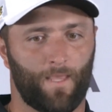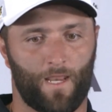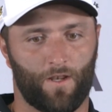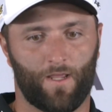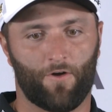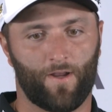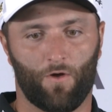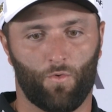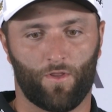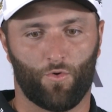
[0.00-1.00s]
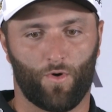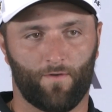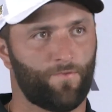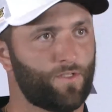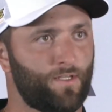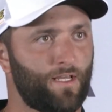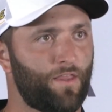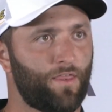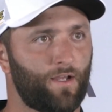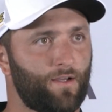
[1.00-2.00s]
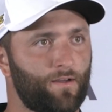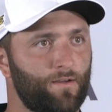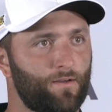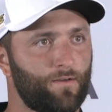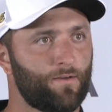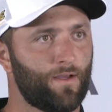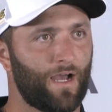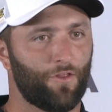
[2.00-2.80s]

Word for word: in an area where the rough wasn't that thick. Down, okay.